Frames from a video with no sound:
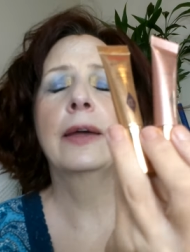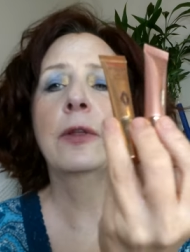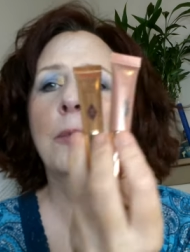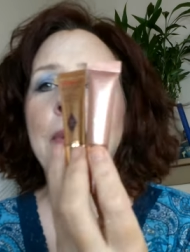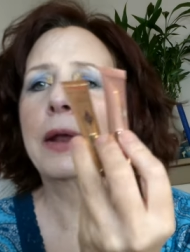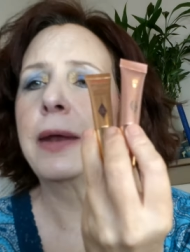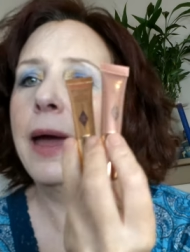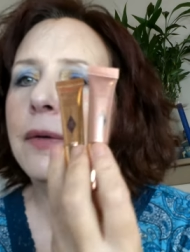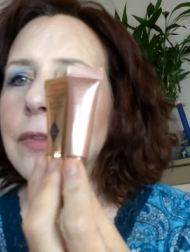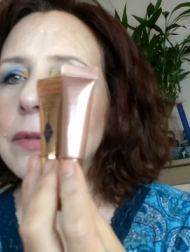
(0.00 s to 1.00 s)
and they're about
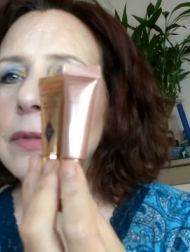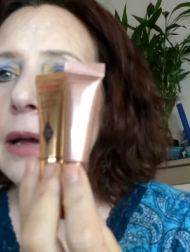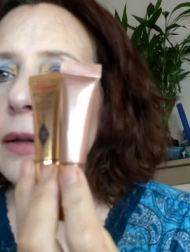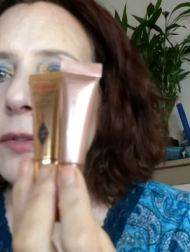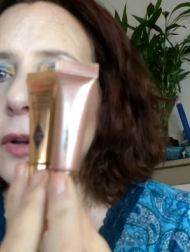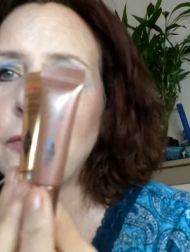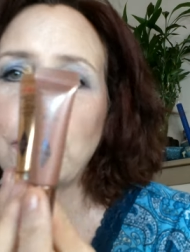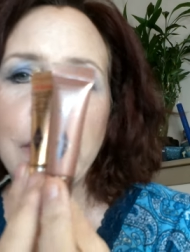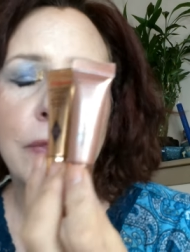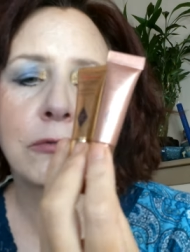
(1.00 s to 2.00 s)
half the size of
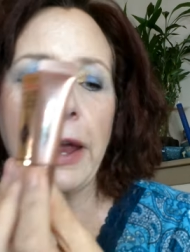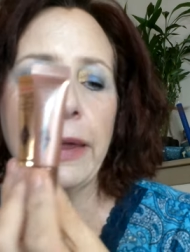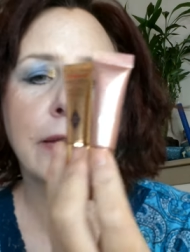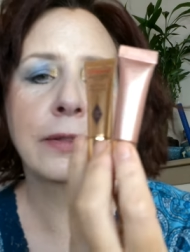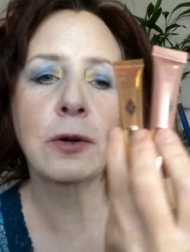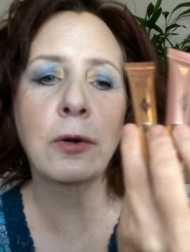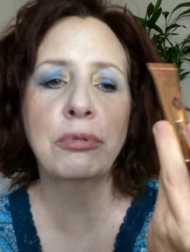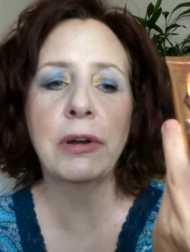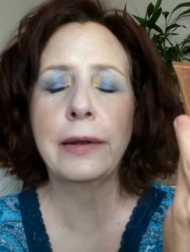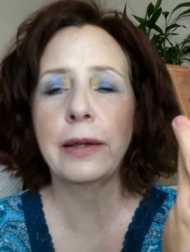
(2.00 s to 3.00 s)
what the regular
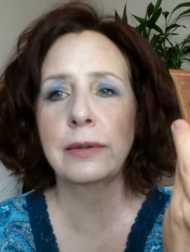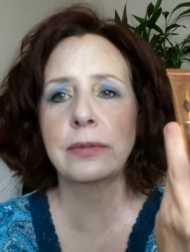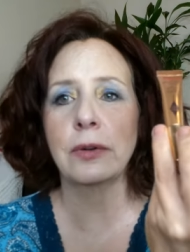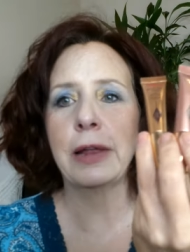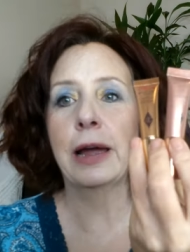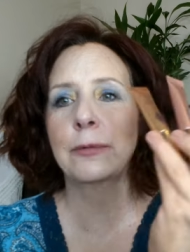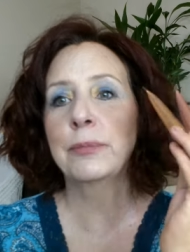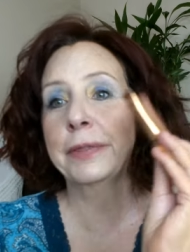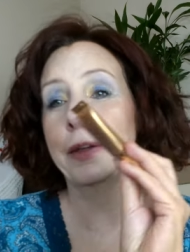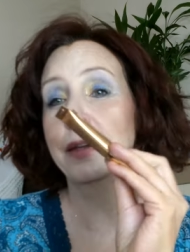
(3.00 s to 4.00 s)
products are like,
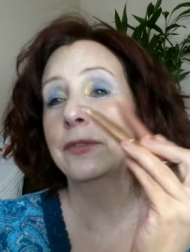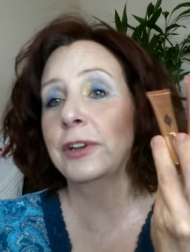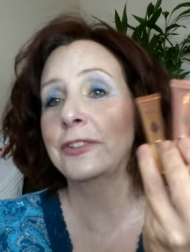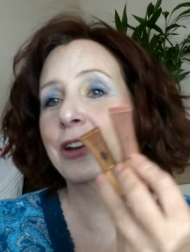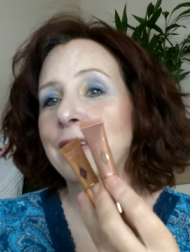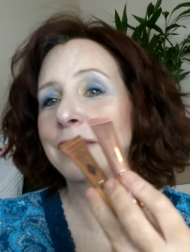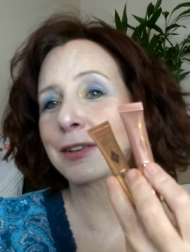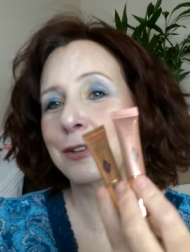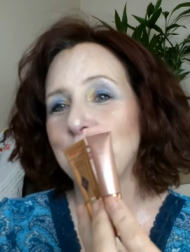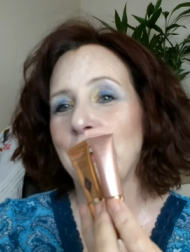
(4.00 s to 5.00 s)
but they give you a chance
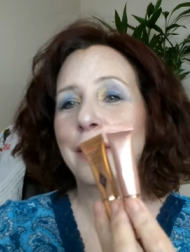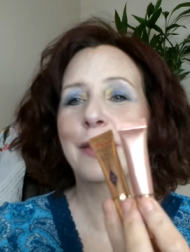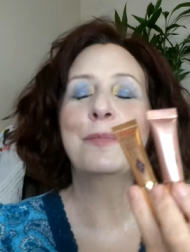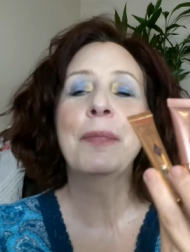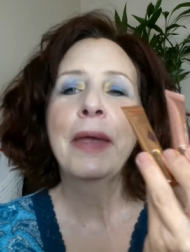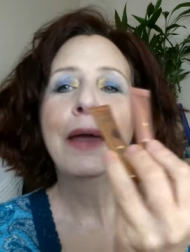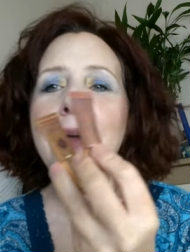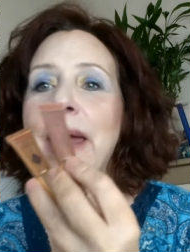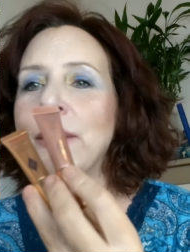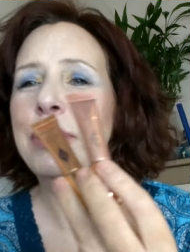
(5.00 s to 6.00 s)
to try them.
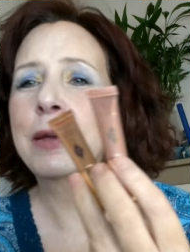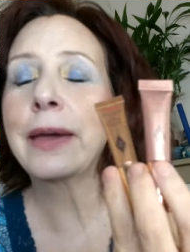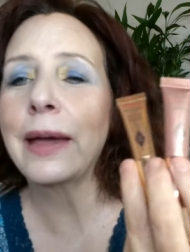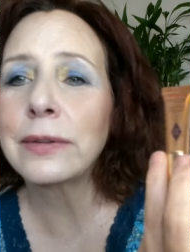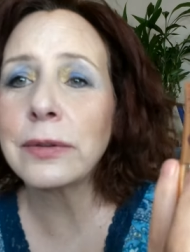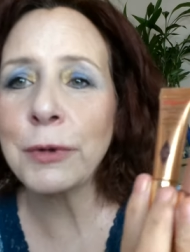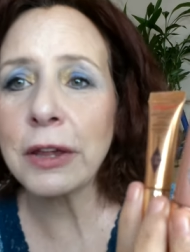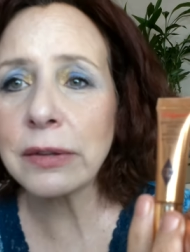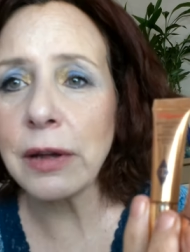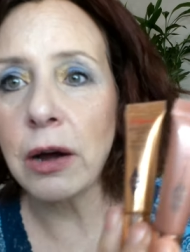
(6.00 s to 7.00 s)
And Pinkgasm
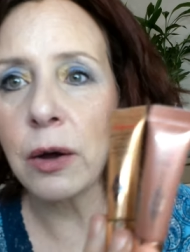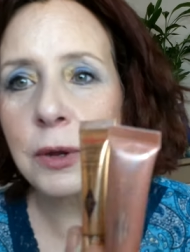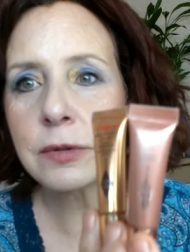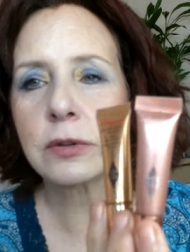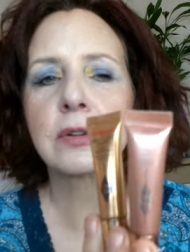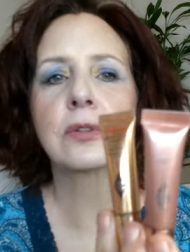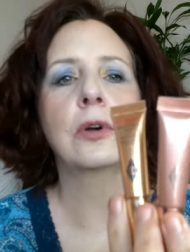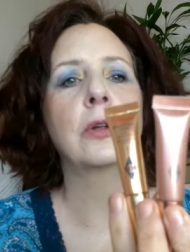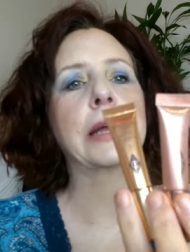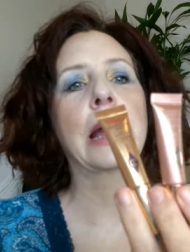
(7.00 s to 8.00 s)
is always
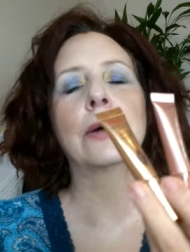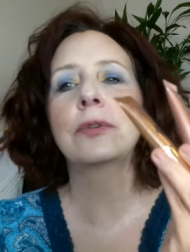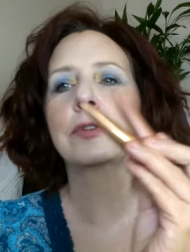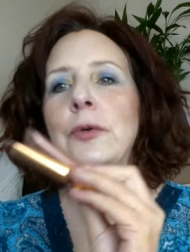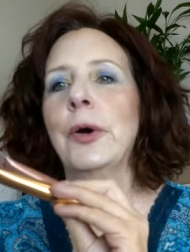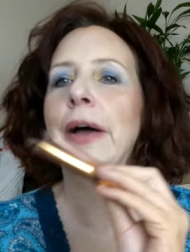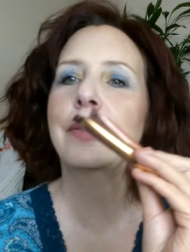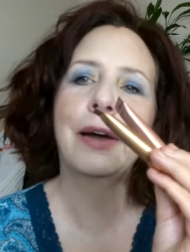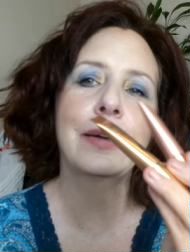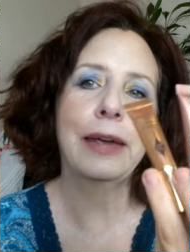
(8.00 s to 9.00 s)
sold out. So I
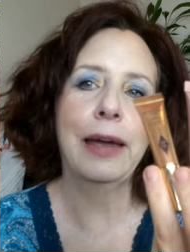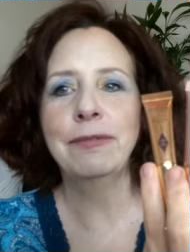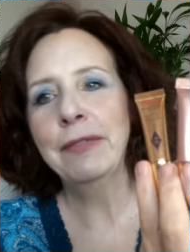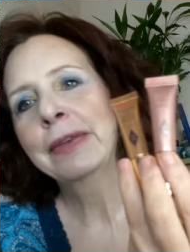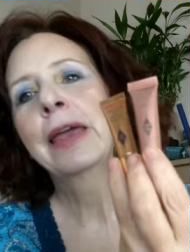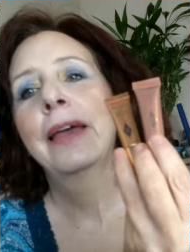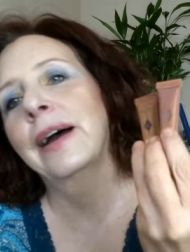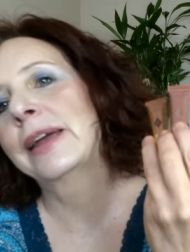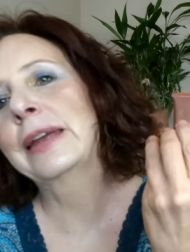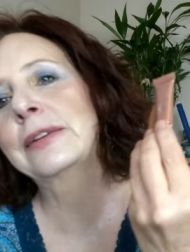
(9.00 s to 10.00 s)
thought, yeah,
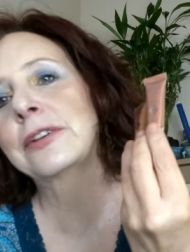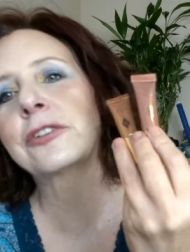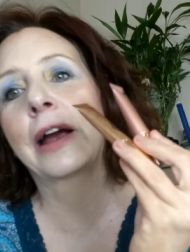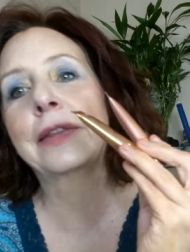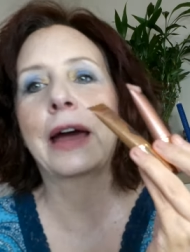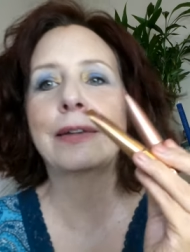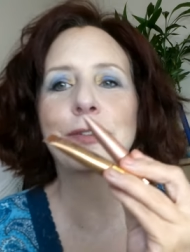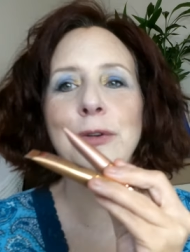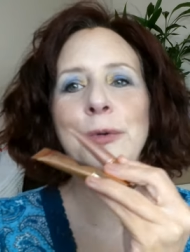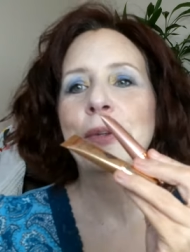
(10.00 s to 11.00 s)
I need to try that.
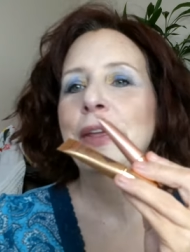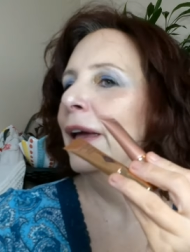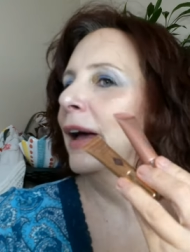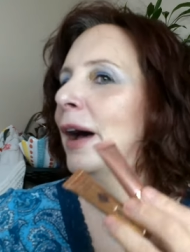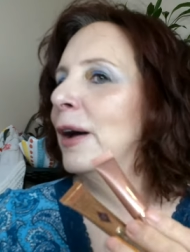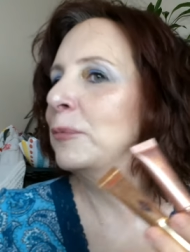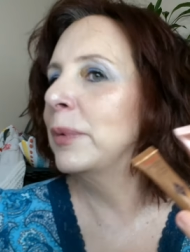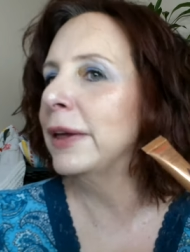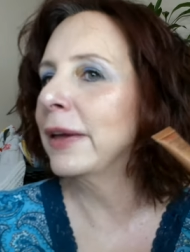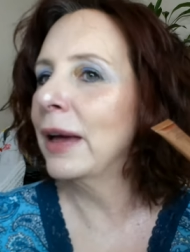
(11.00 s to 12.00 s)
So um,
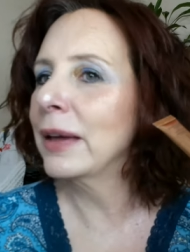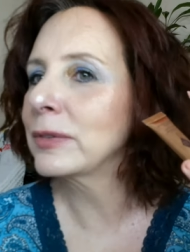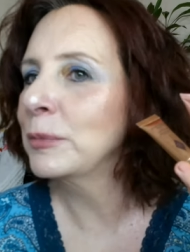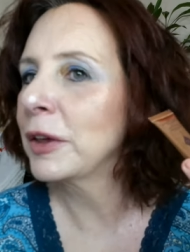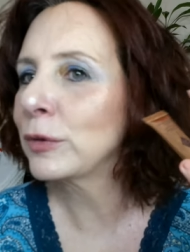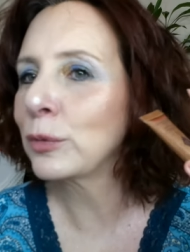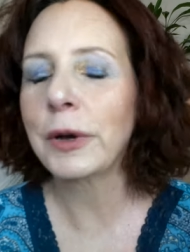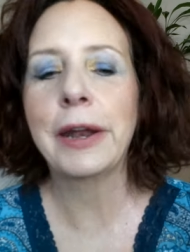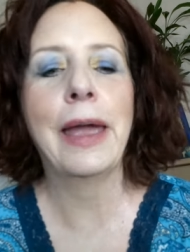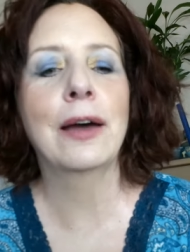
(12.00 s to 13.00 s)
Pinkgasm is
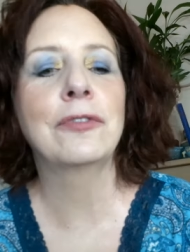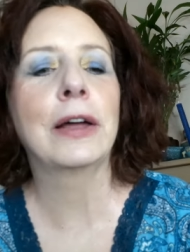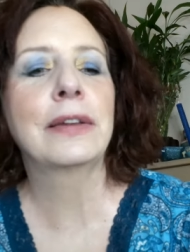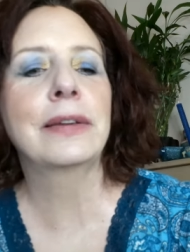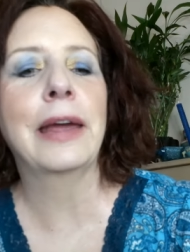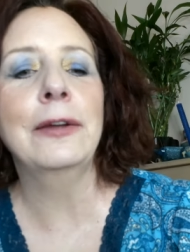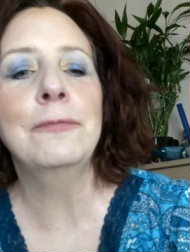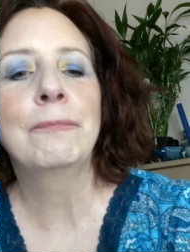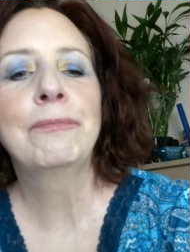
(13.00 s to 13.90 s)
what I have on today.